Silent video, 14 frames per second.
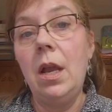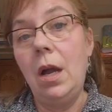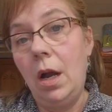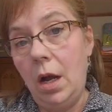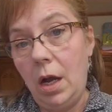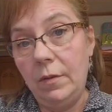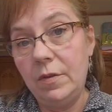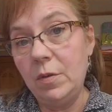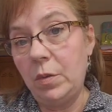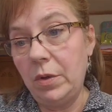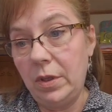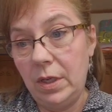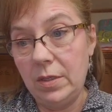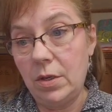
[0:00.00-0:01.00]
cuffs,
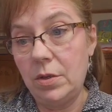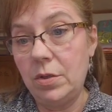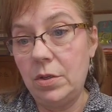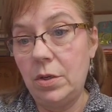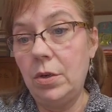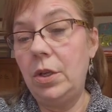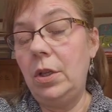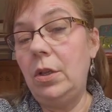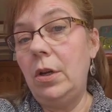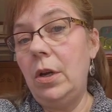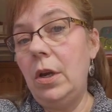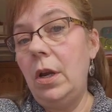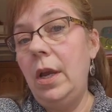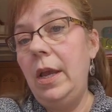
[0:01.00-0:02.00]
where things are
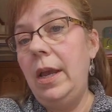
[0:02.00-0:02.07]
circular,